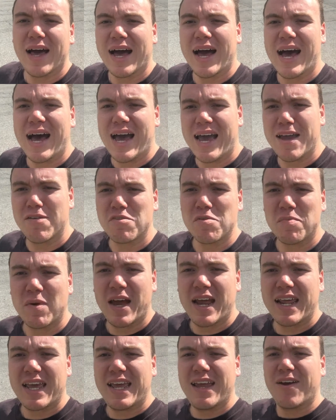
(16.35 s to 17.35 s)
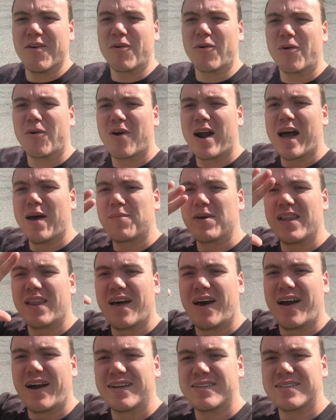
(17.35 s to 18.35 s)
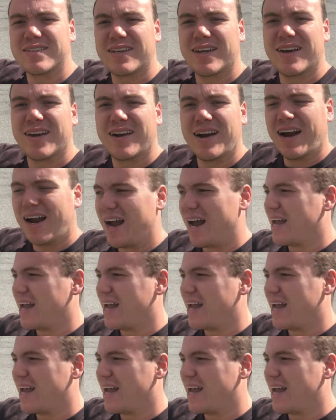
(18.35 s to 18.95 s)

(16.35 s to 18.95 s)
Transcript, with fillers: hi everybody. Robbie Lawrence here.